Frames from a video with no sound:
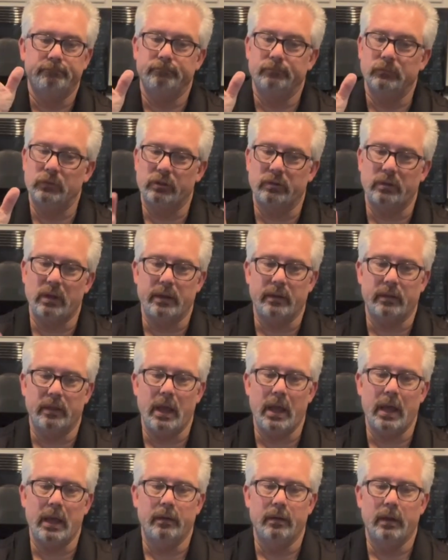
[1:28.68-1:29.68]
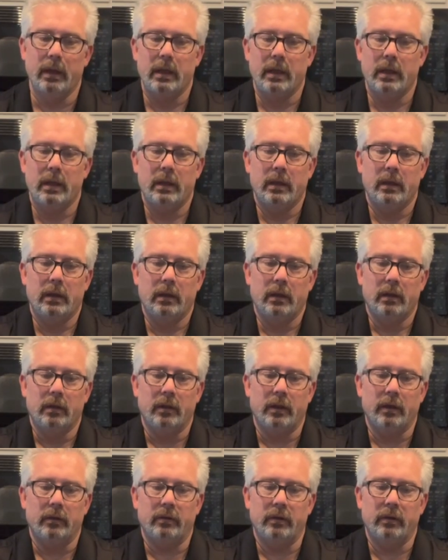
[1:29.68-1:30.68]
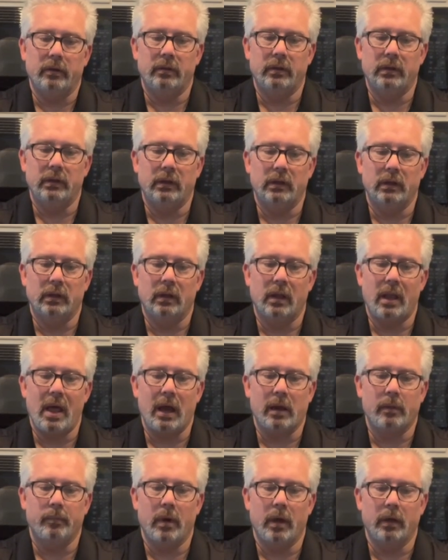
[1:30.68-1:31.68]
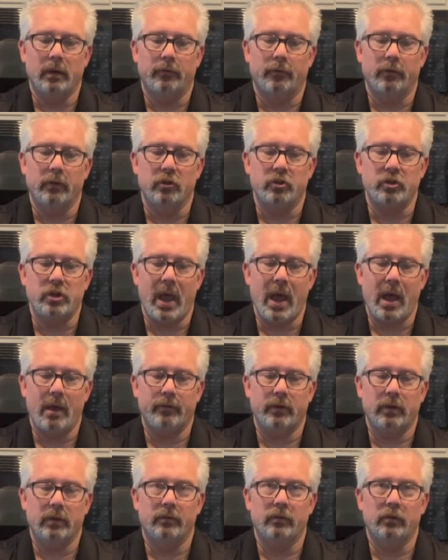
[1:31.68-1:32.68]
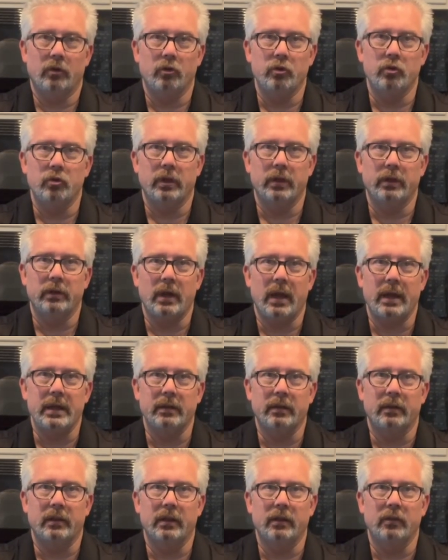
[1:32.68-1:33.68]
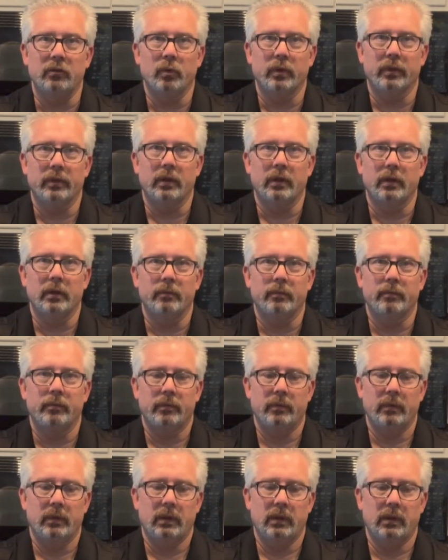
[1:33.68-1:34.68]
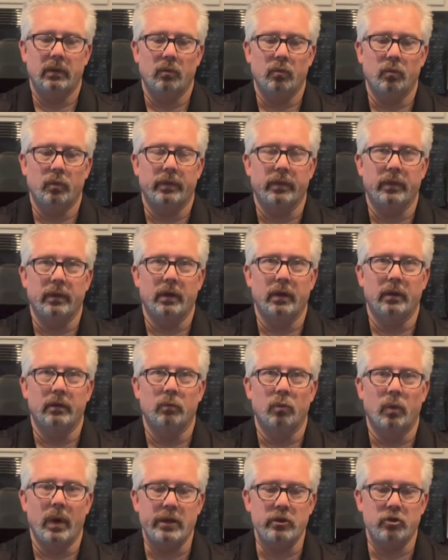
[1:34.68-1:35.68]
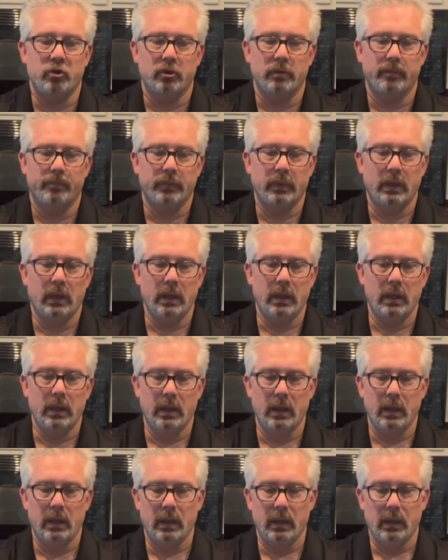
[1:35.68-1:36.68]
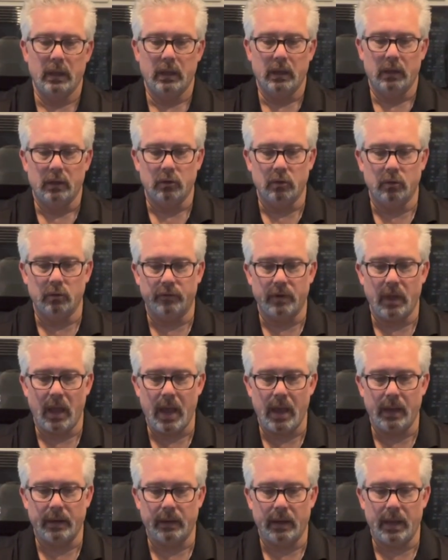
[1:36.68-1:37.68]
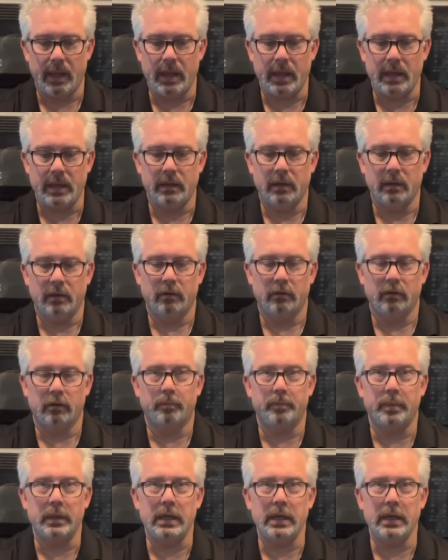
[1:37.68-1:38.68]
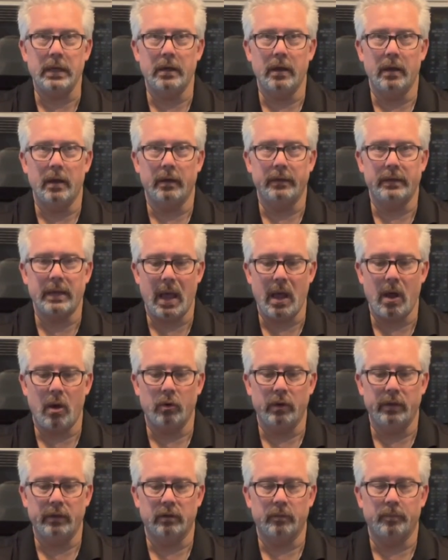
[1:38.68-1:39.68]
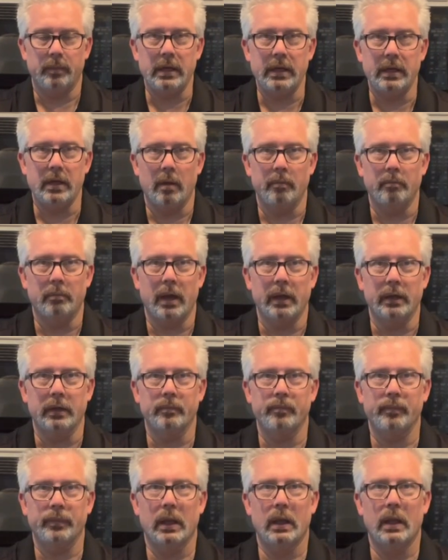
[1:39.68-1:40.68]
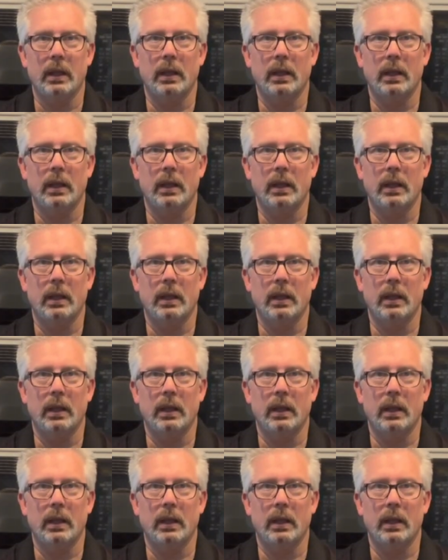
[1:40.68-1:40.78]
Just like that. This is the lock button for the shaft, so you can tighten things with the wrench. You've got a speed down and speed up button.